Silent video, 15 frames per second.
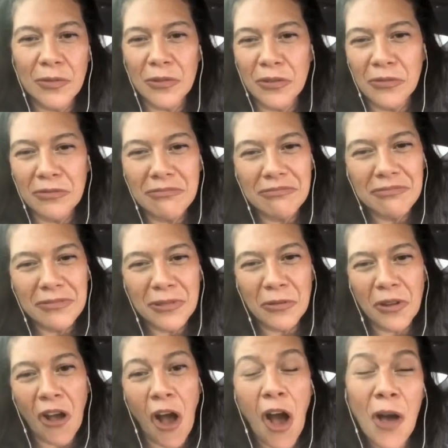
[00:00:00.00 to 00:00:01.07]
through
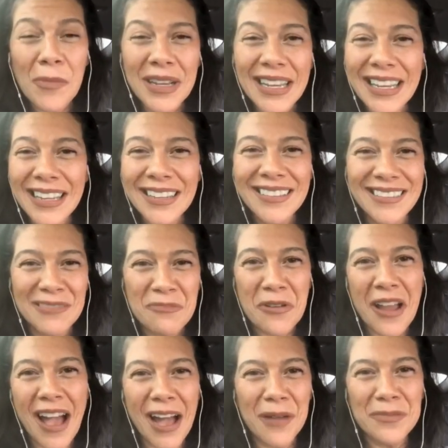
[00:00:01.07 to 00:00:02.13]
comedy,
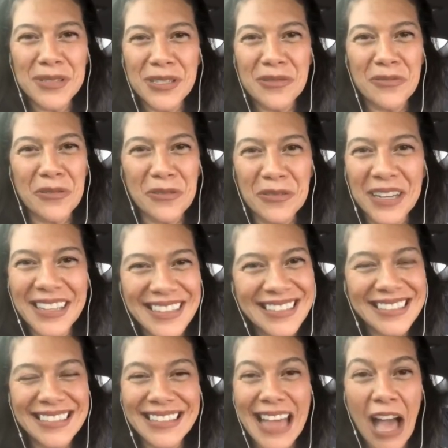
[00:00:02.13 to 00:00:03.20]
perhaps through
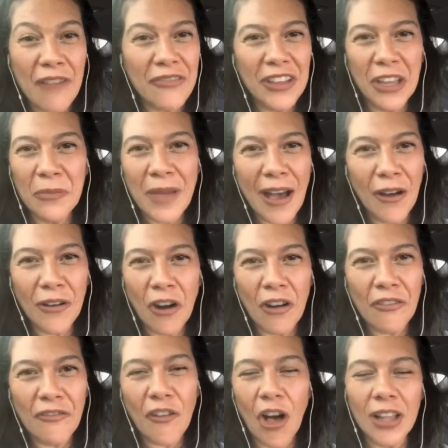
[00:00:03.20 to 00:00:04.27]
laughing
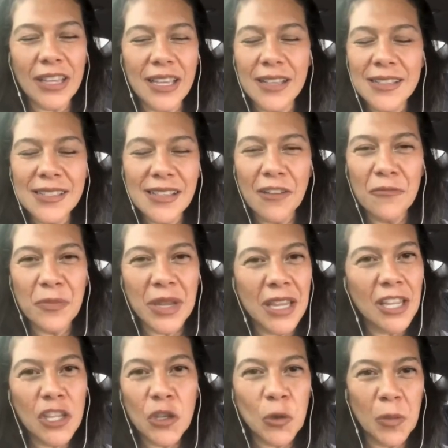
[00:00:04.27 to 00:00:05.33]
about our follies of
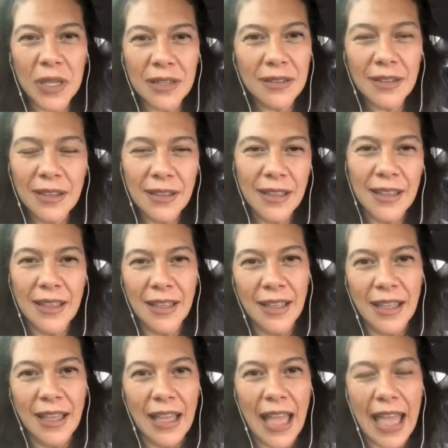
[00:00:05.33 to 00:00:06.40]
being human,
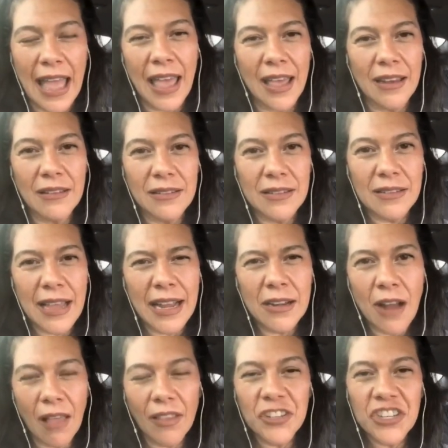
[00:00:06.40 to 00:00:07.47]
and
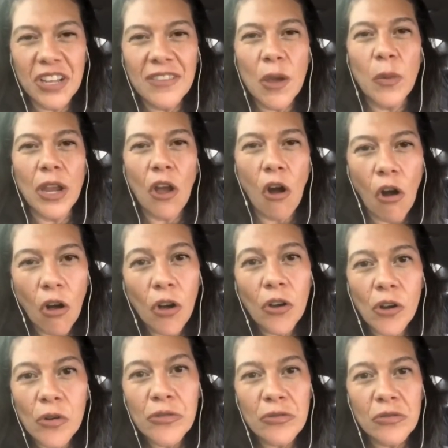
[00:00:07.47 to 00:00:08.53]
acknowledging that we
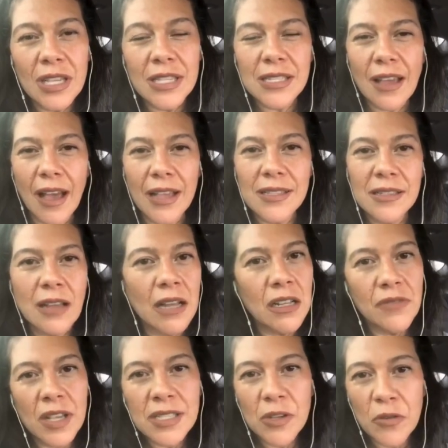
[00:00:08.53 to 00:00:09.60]
all through this, guys.
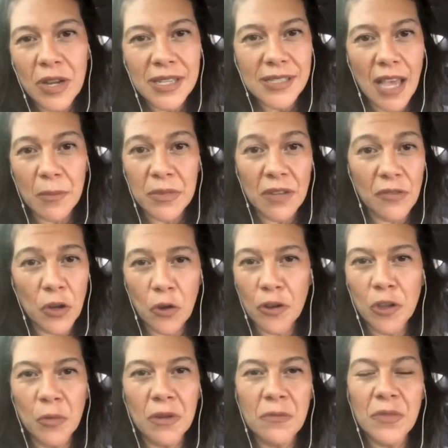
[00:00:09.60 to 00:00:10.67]
None of us are exempt. If
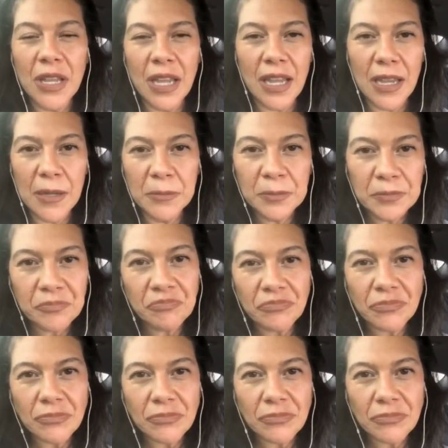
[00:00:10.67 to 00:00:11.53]
you're a human being,